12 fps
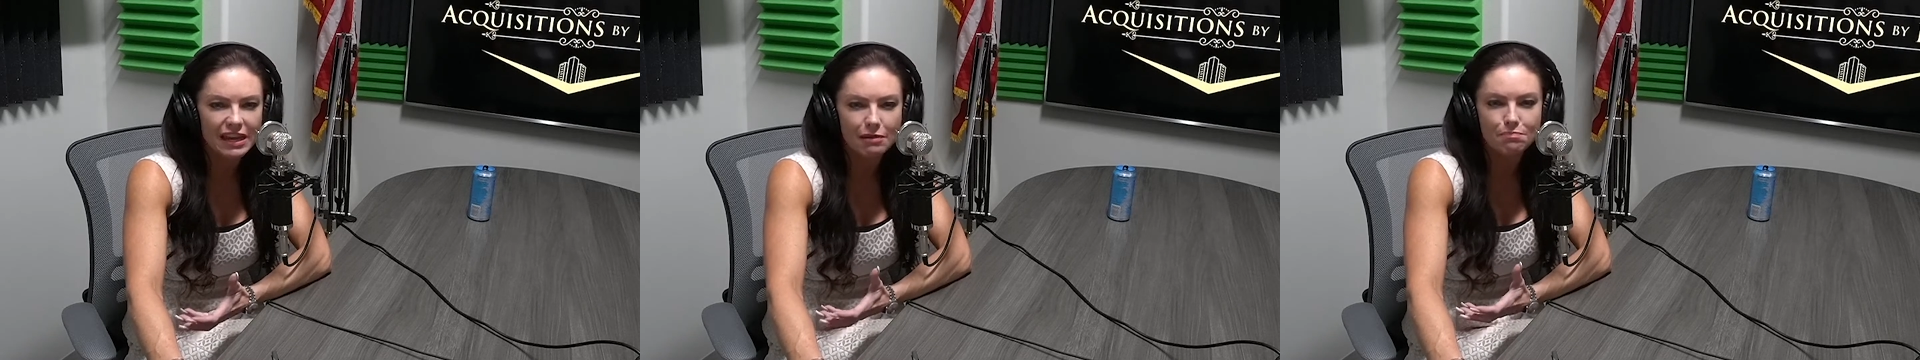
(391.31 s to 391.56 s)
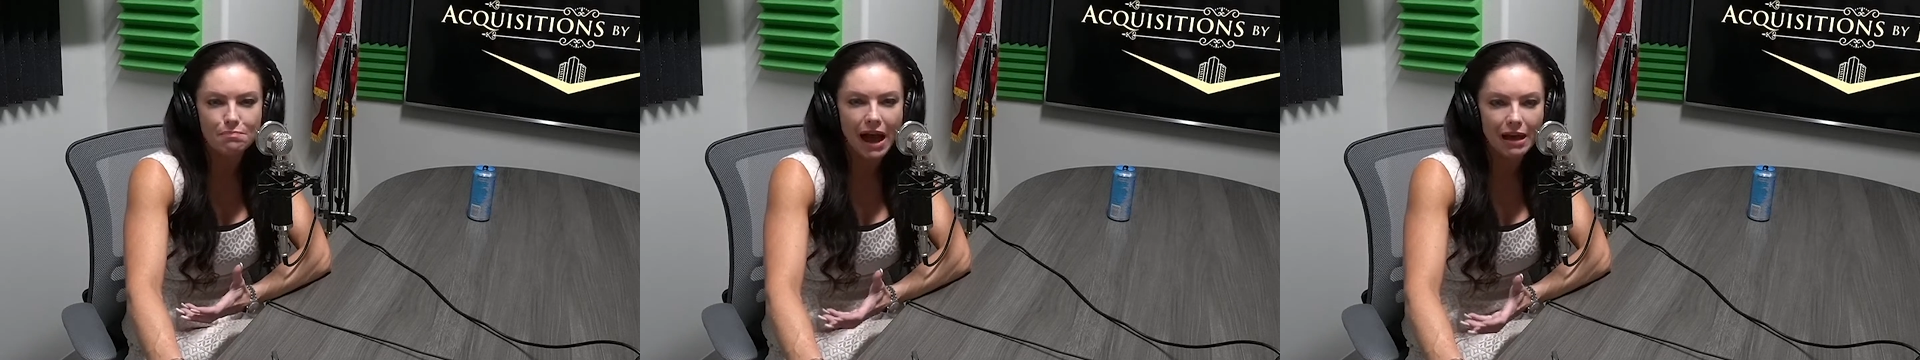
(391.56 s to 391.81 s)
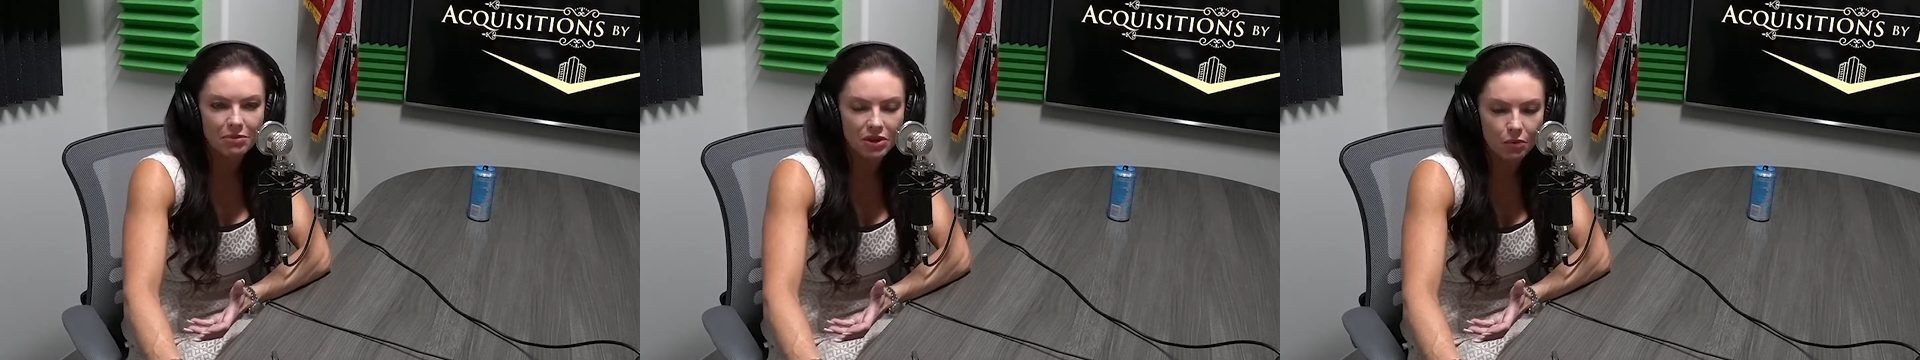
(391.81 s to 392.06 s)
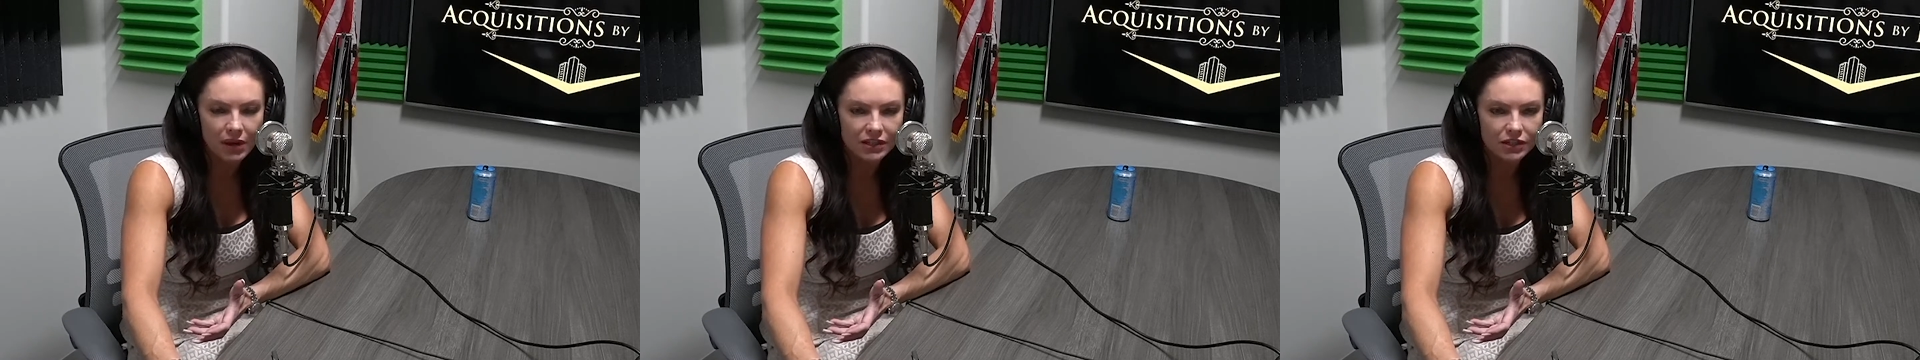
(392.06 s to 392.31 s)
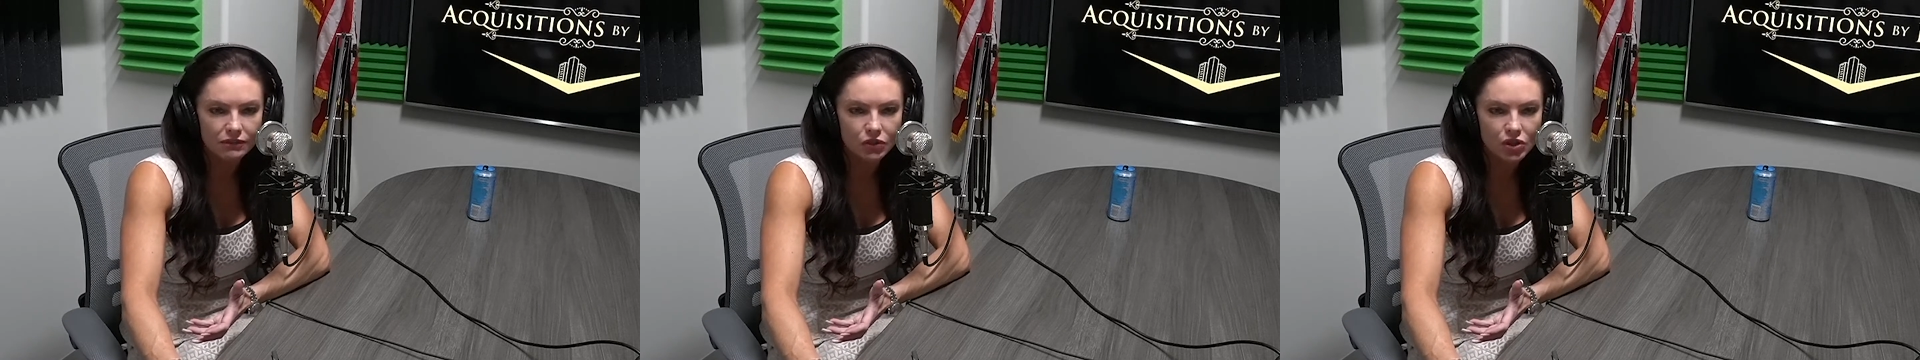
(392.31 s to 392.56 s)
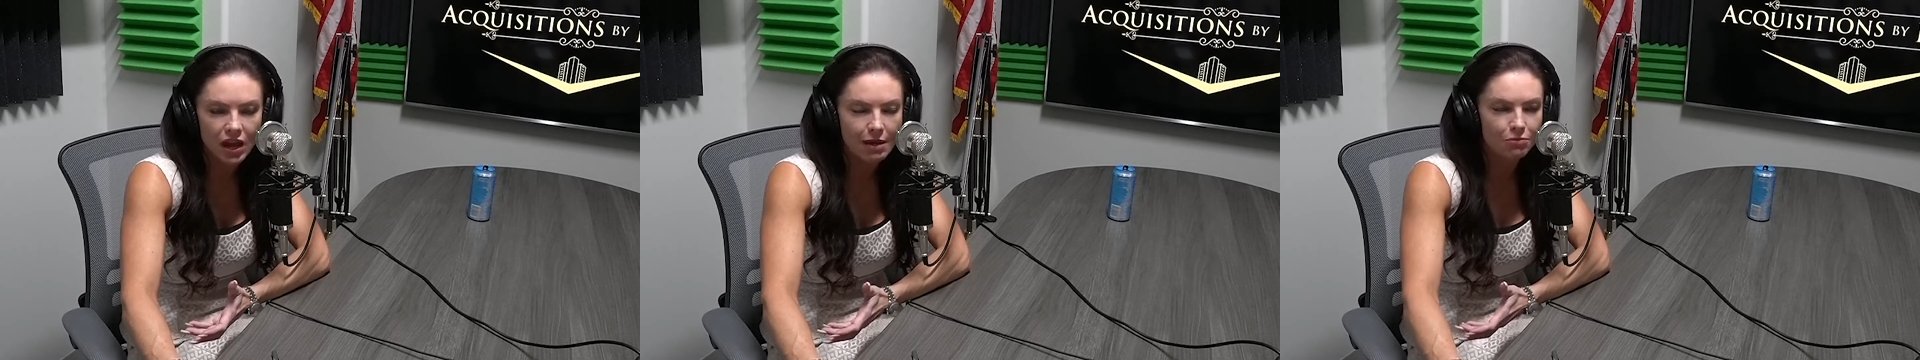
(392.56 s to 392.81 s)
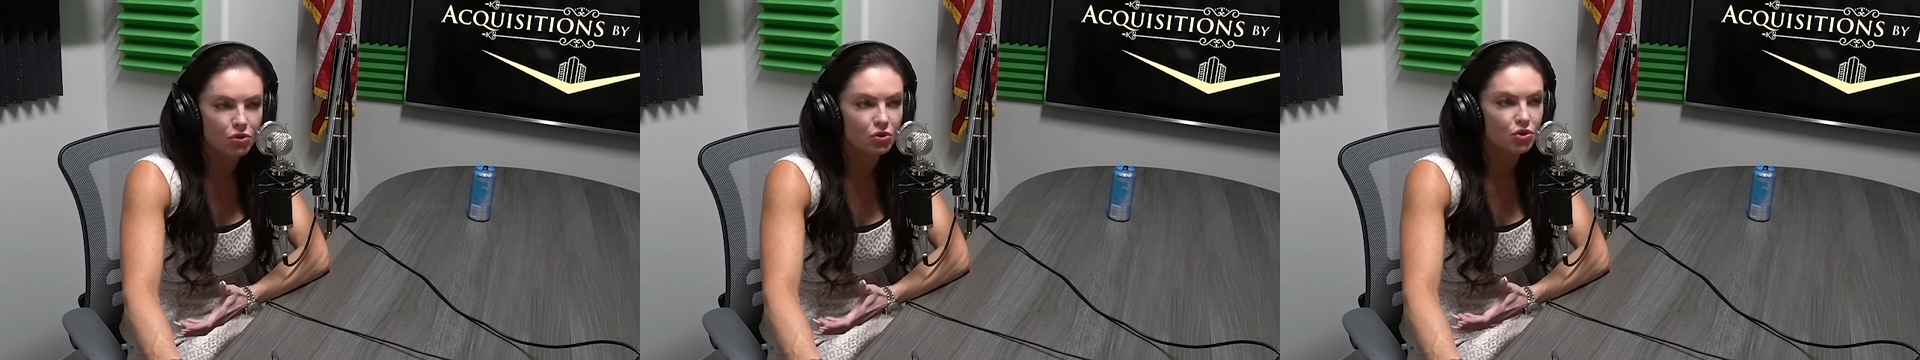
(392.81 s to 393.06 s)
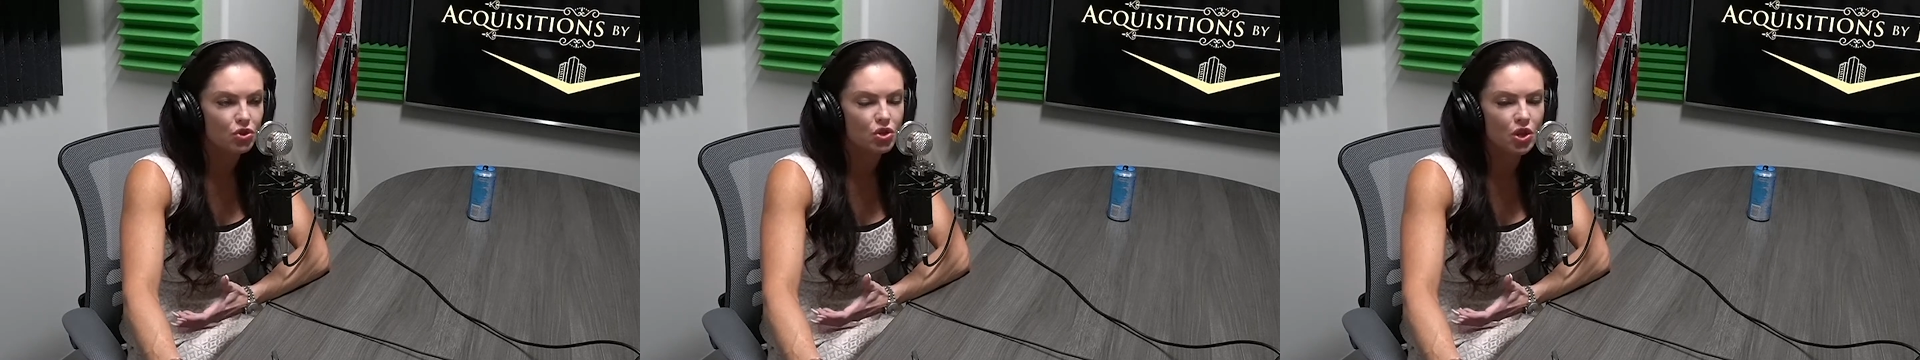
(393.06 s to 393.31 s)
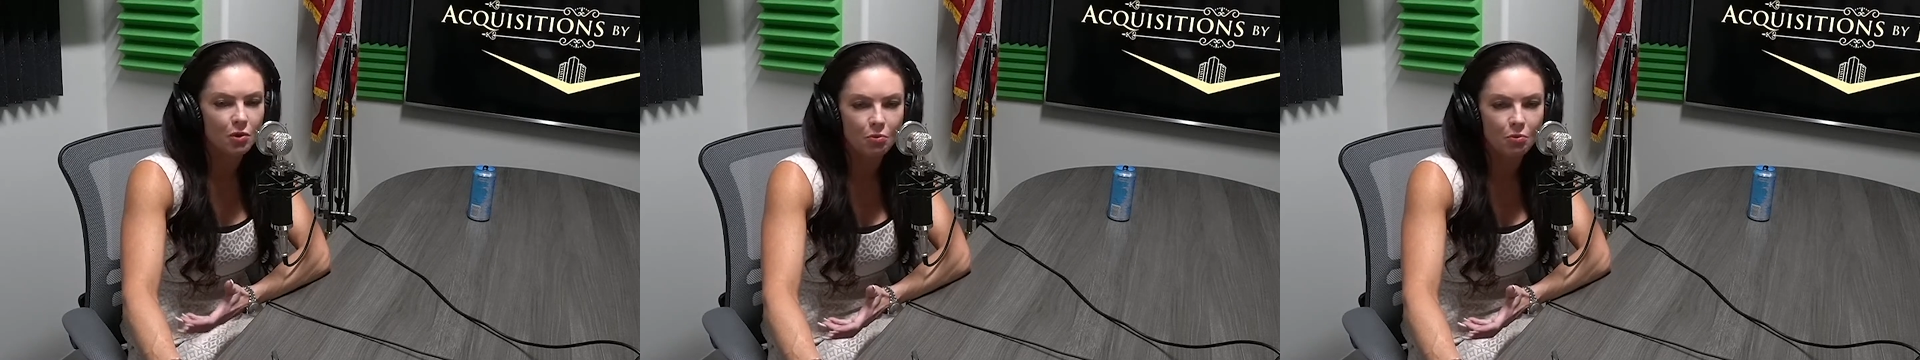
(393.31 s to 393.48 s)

it might be a waste of your time or there's no